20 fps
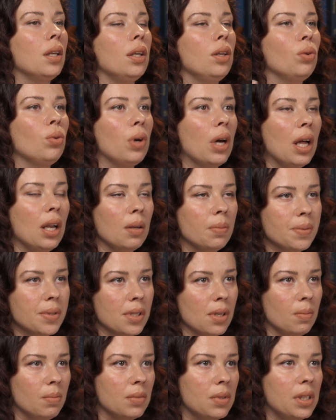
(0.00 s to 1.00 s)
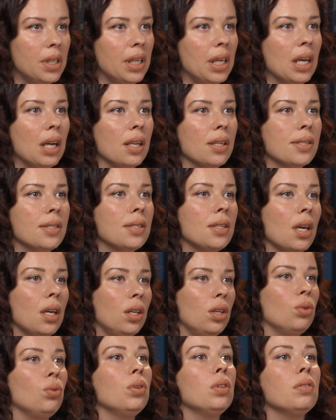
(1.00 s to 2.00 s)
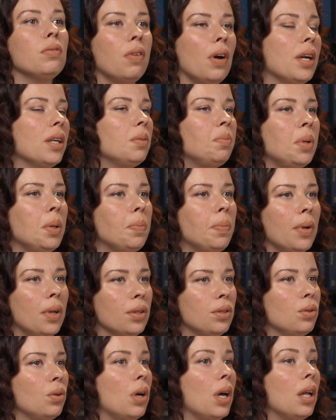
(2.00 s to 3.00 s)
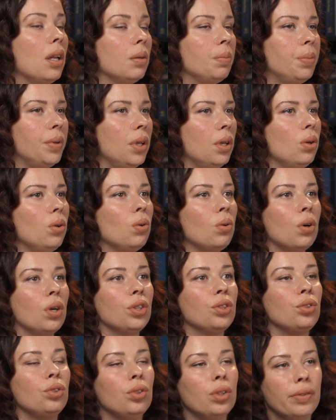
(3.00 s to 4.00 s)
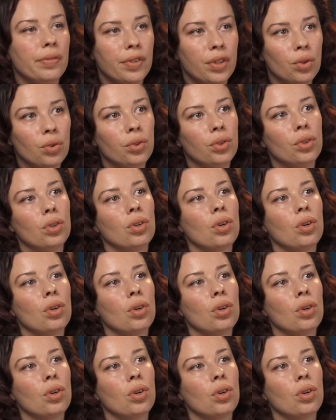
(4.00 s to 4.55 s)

you help somebody else, that you invite people to help you or to review your